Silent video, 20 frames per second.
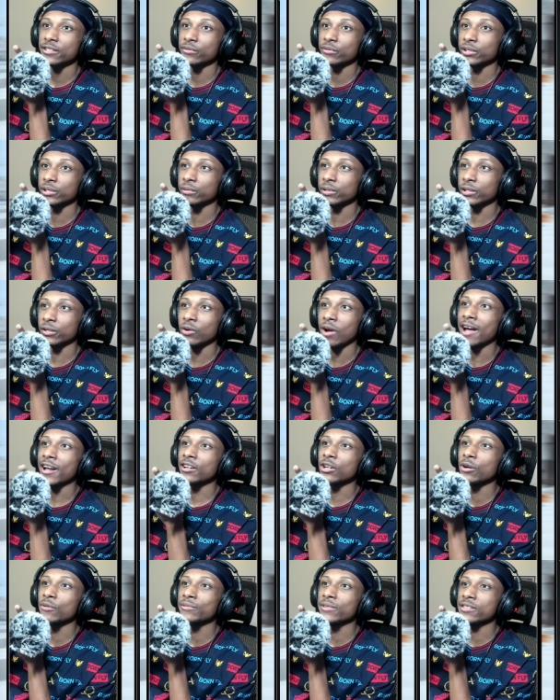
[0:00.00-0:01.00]
really, really cool. I
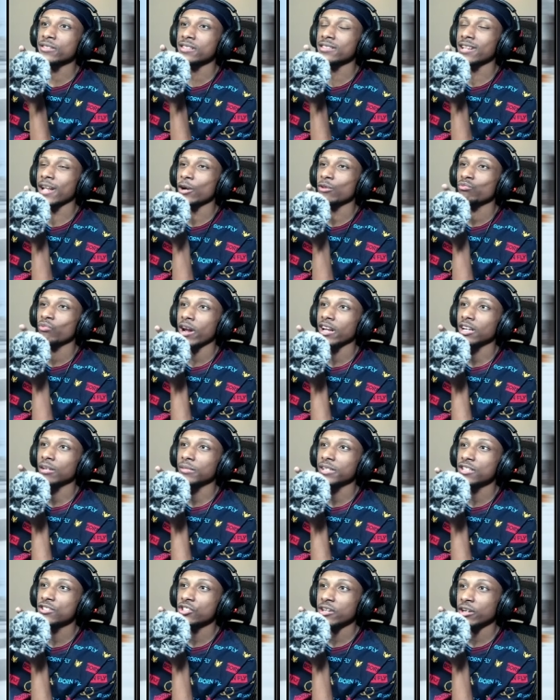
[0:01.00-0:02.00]
don't know if this is like
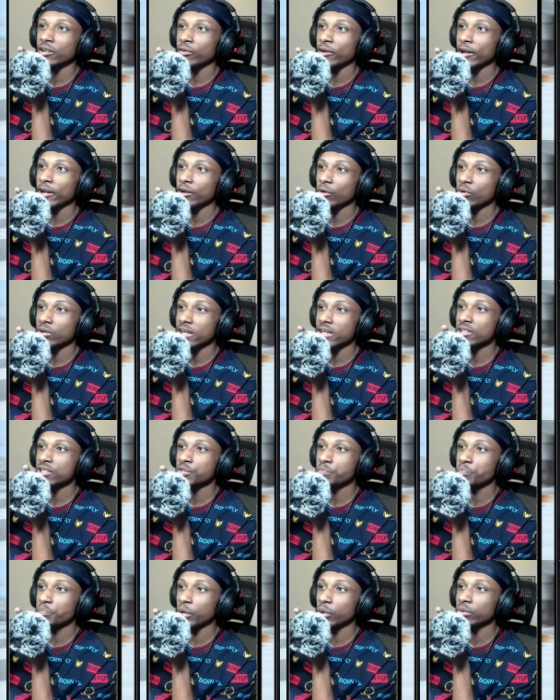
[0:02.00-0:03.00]
randomly generated or they
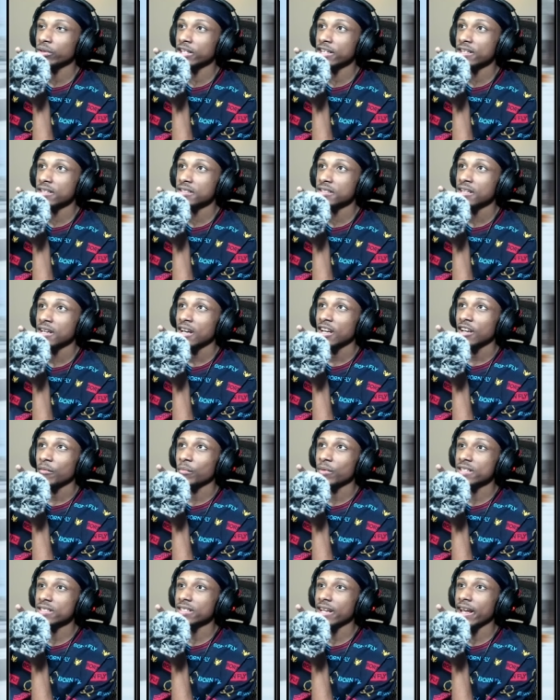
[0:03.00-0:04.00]
just built this,
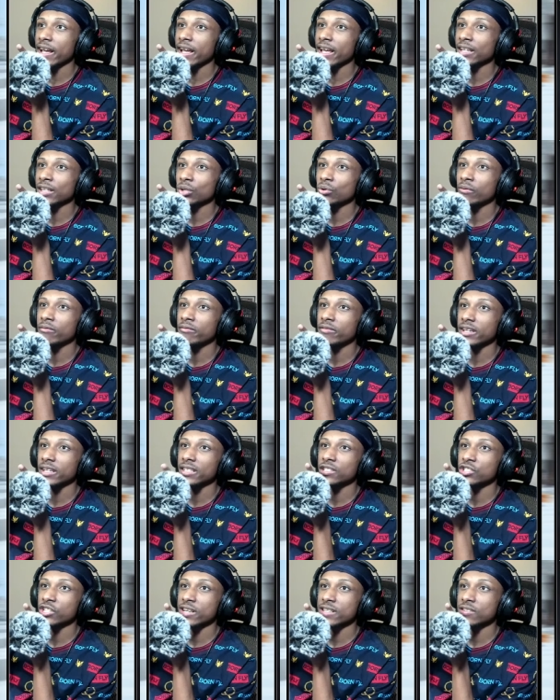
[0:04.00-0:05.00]
but it's like a little
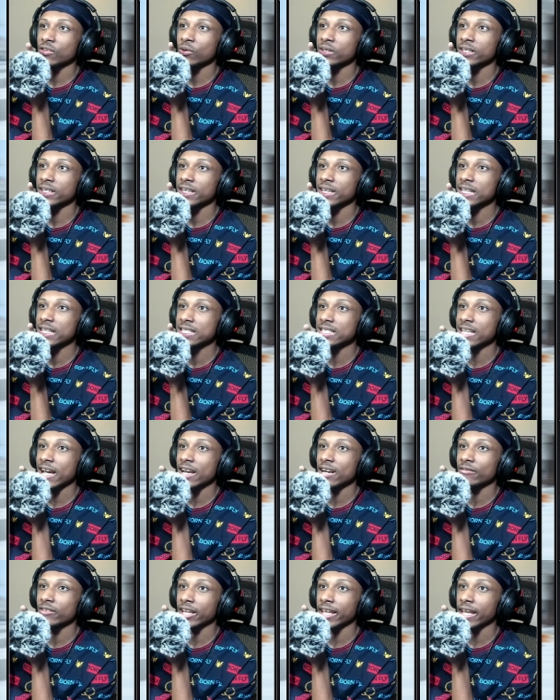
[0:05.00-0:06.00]
village that's on the
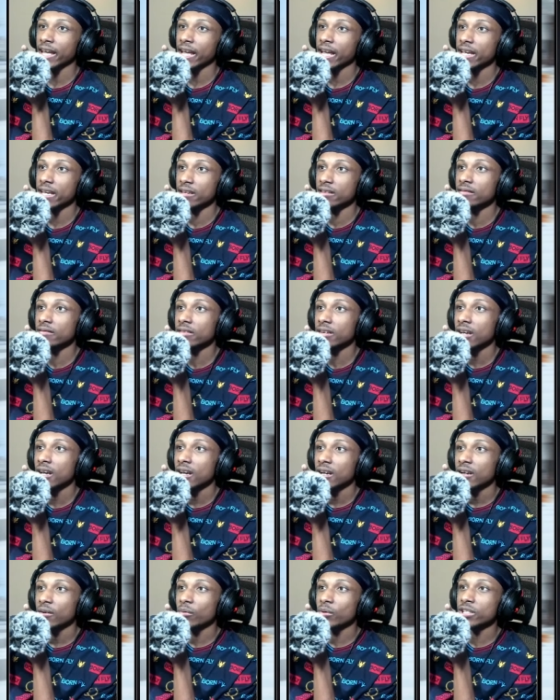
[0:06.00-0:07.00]
inside of a cave,
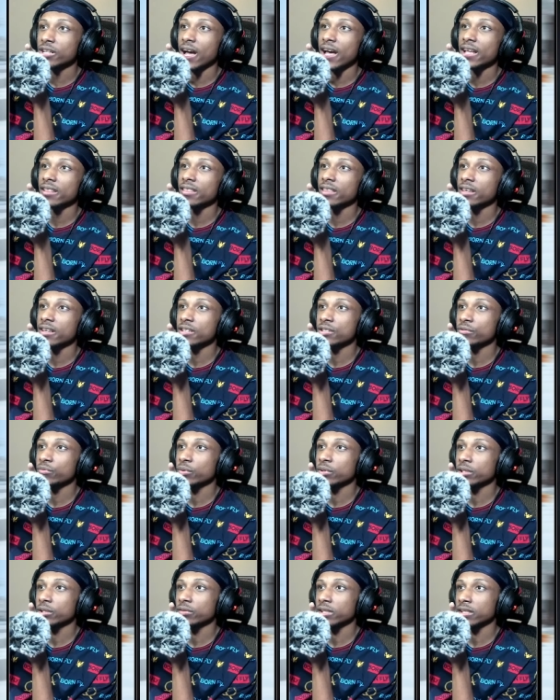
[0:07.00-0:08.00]
which I think is
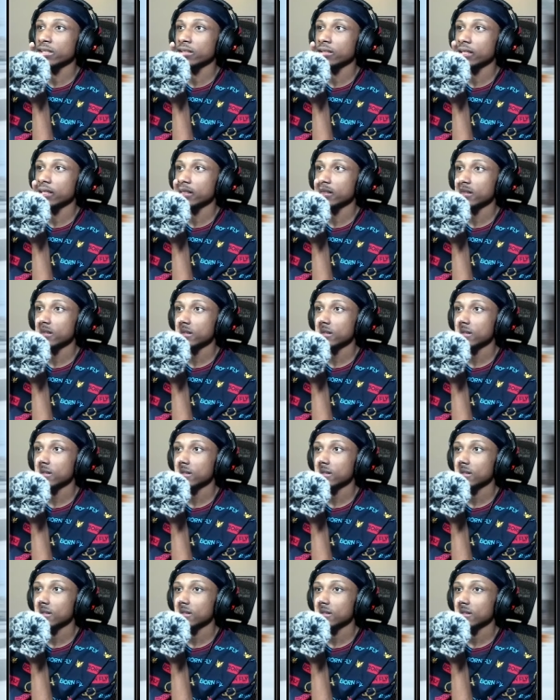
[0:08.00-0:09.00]
really, really neat.
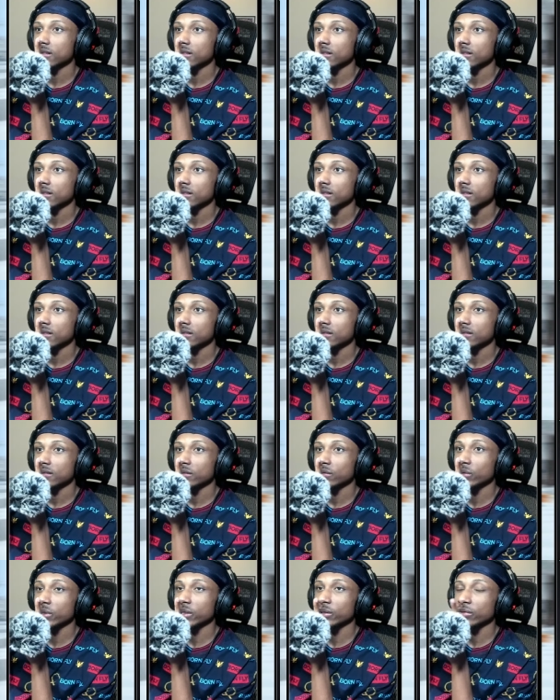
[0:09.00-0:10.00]

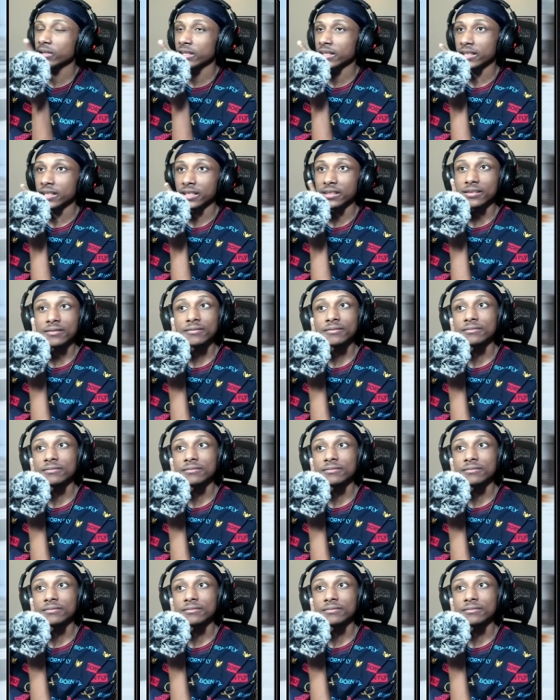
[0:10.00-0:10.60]
Really, really neat.